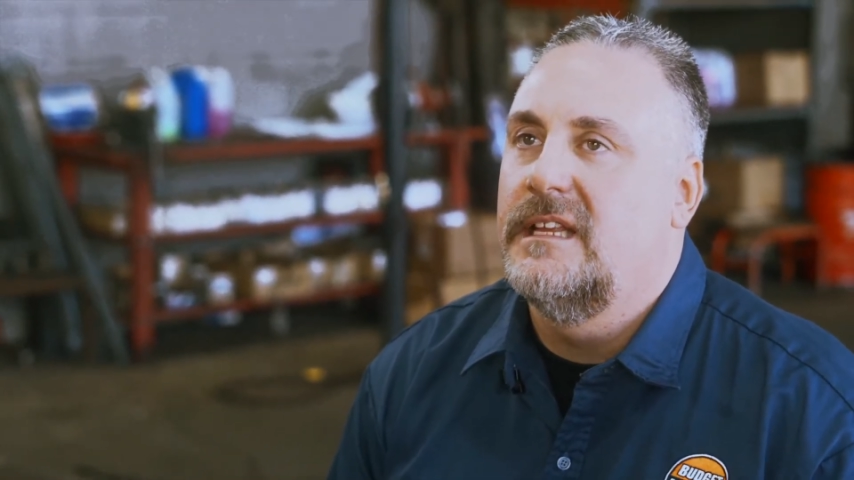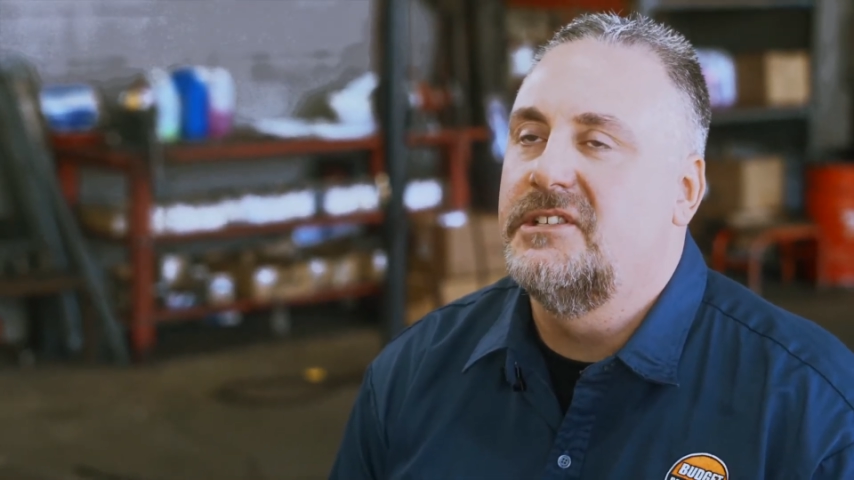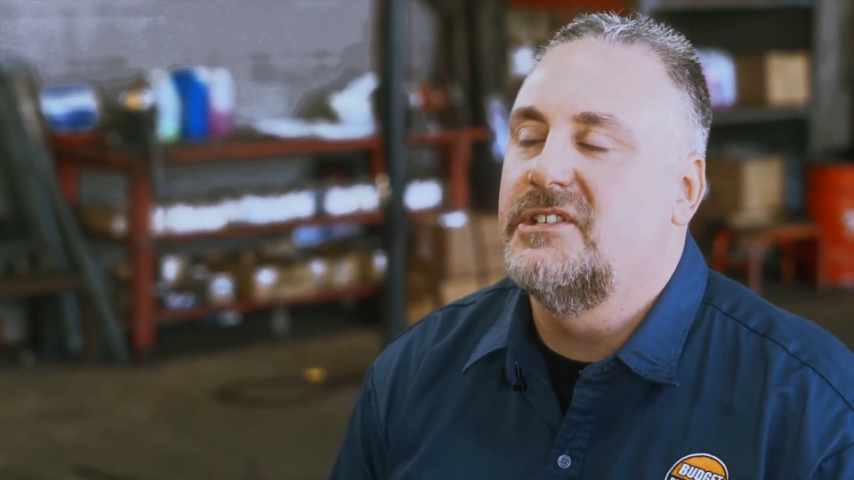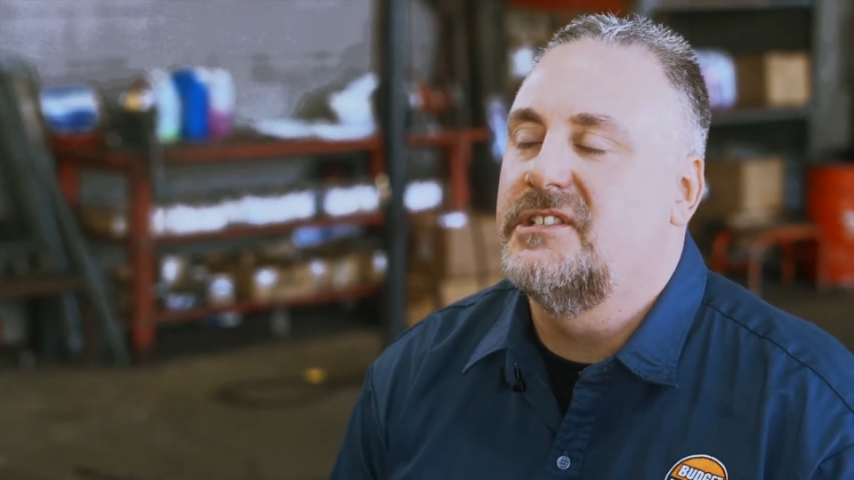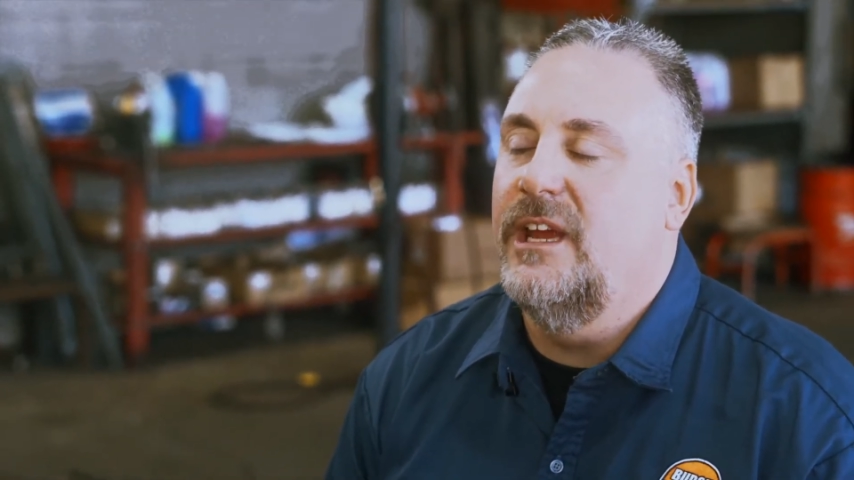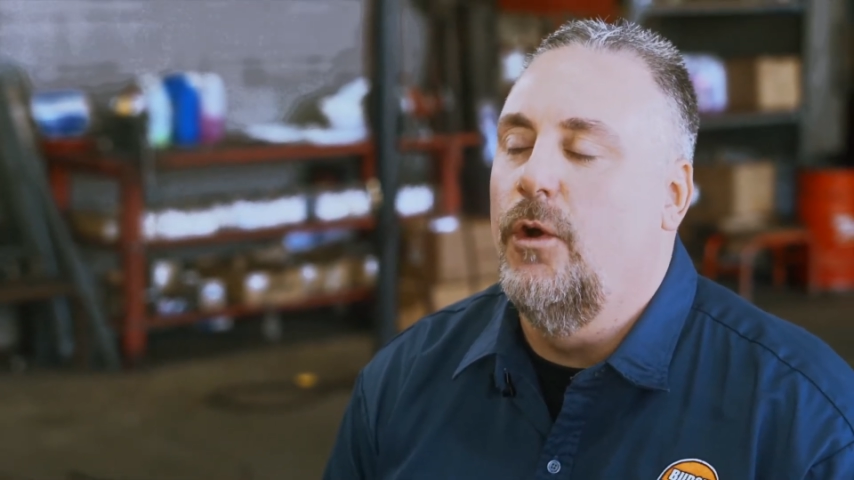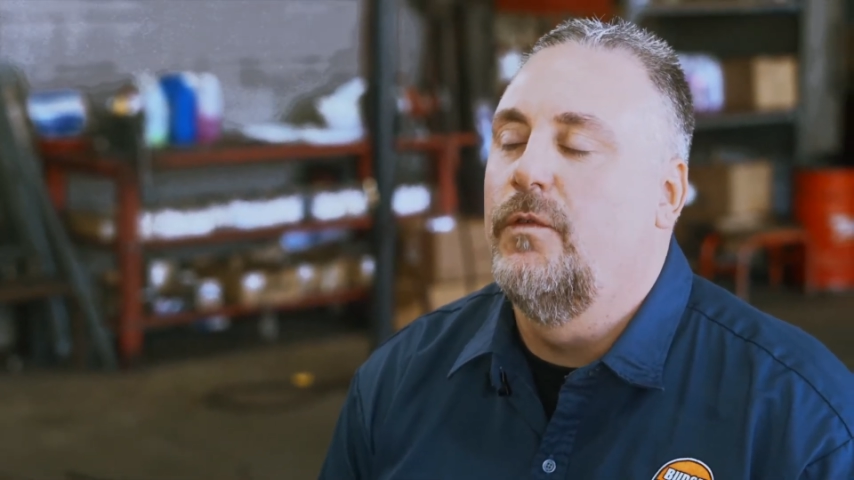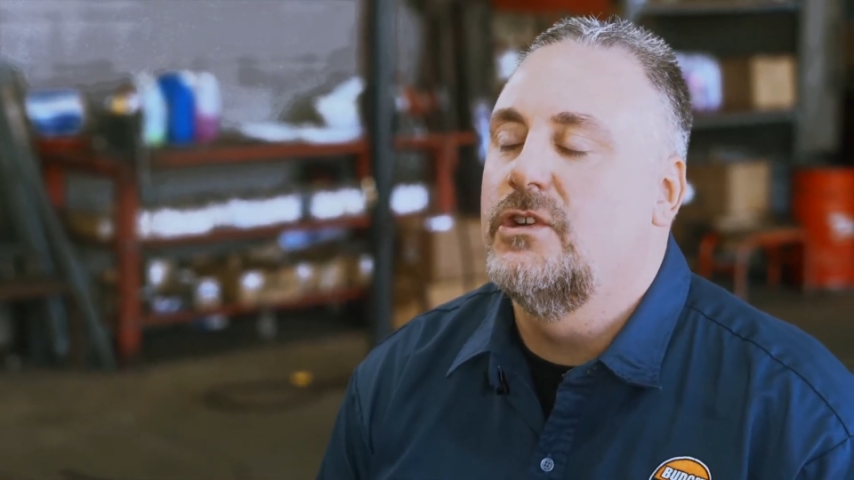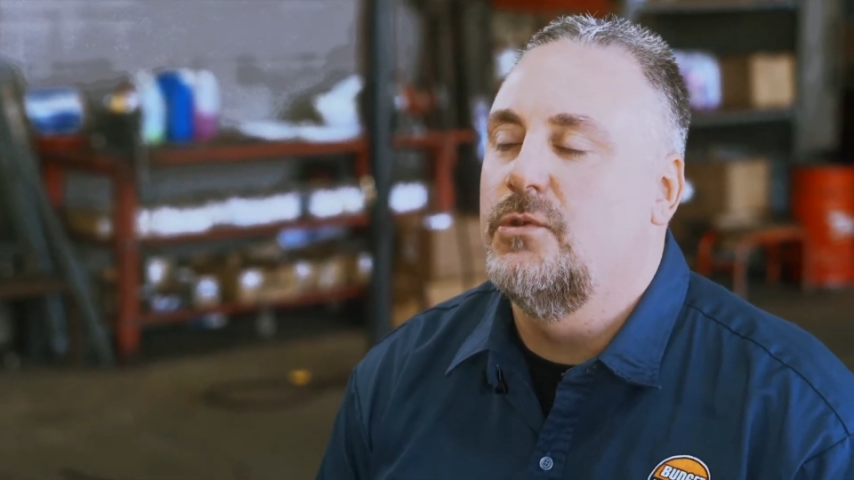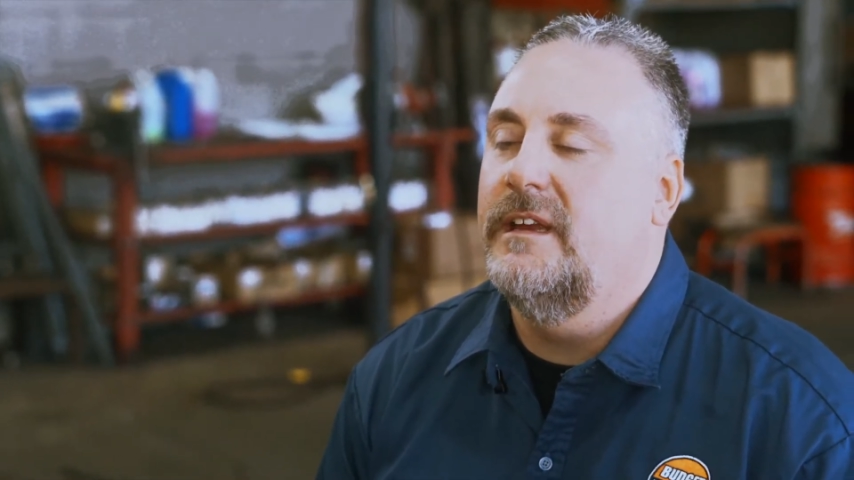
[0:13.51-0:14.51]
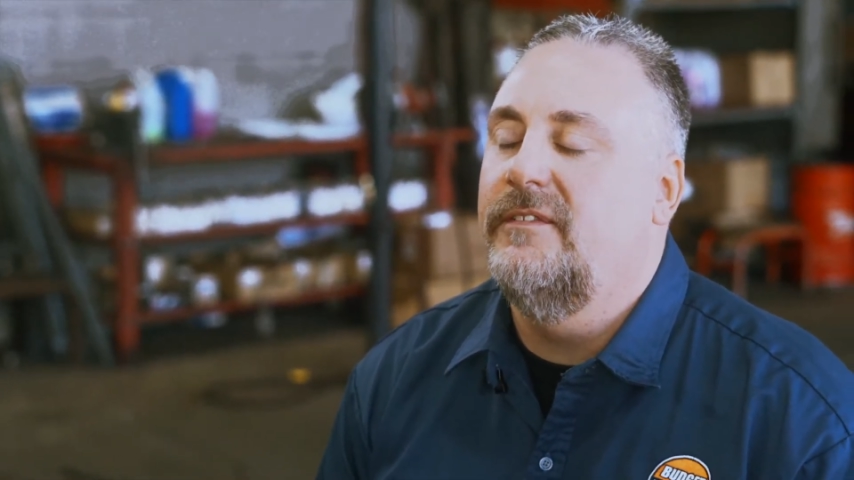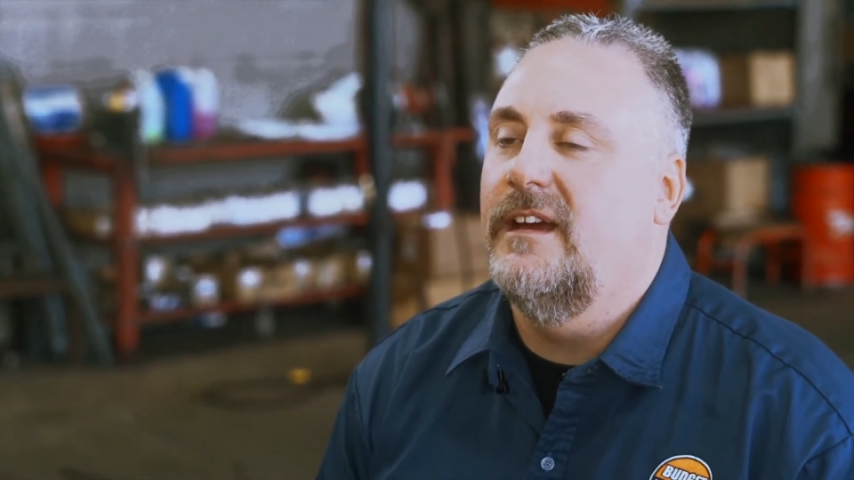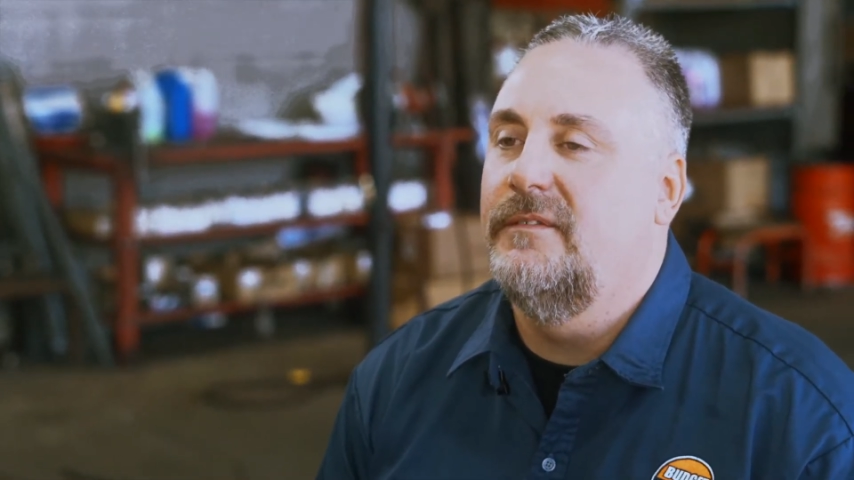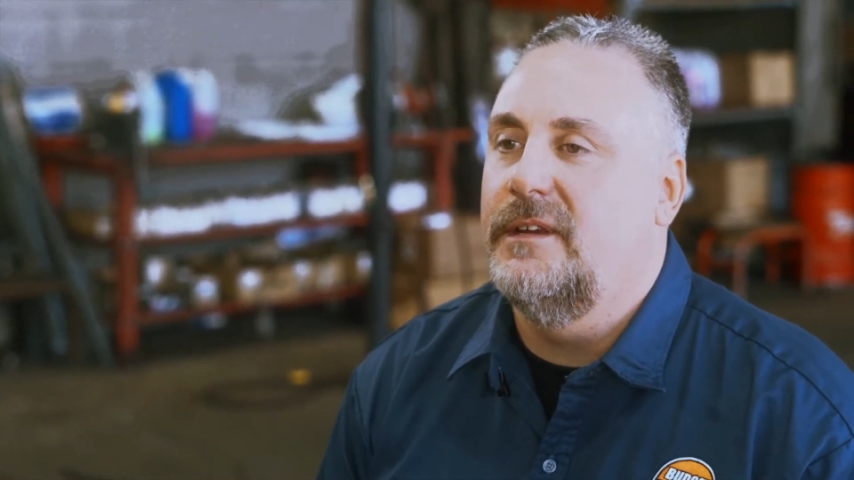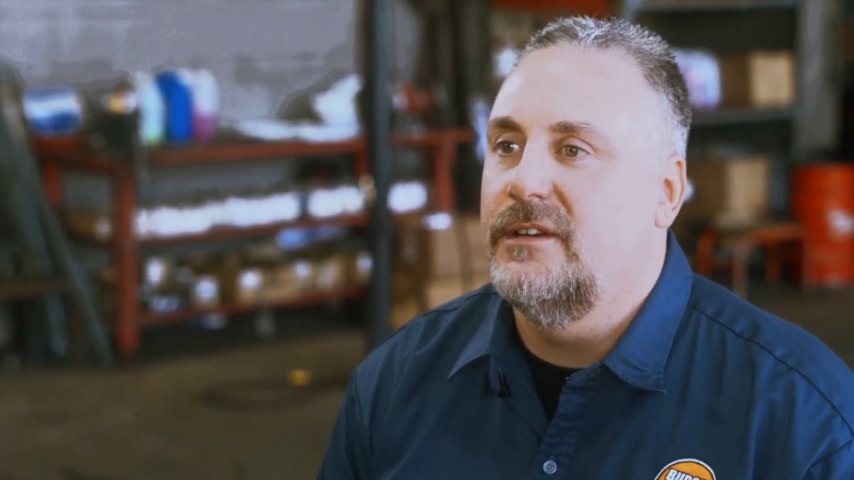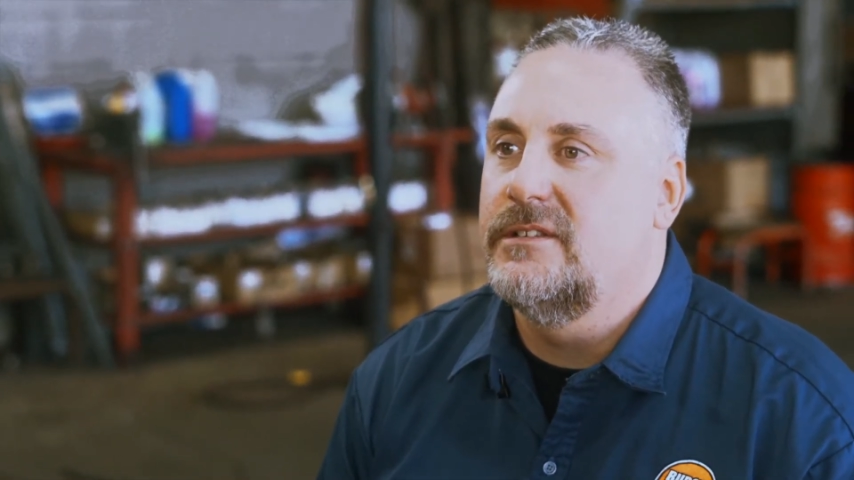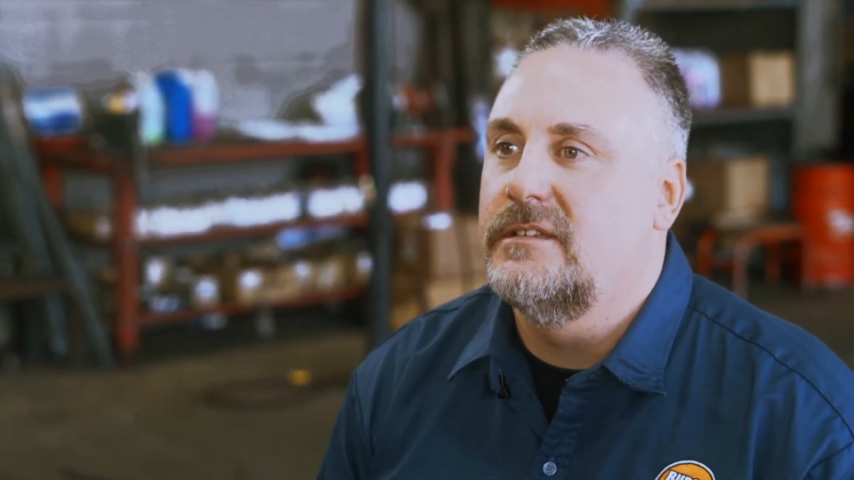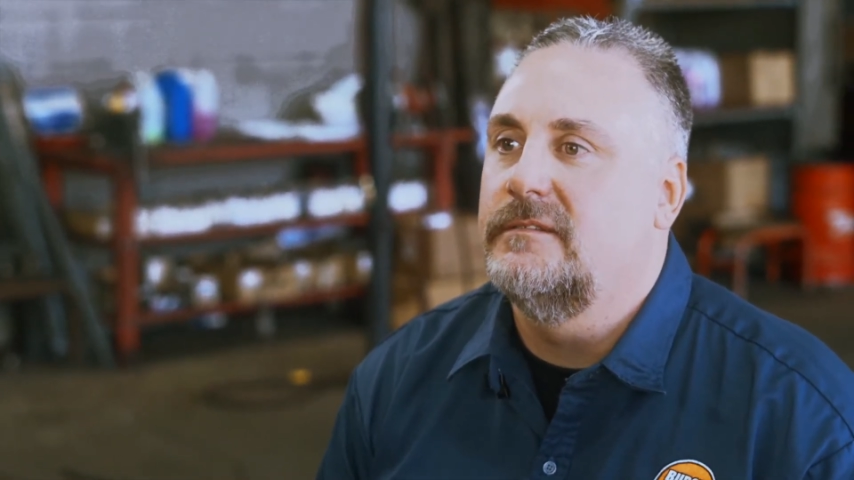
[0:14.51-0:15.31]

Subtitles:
let's just say, over 25 years.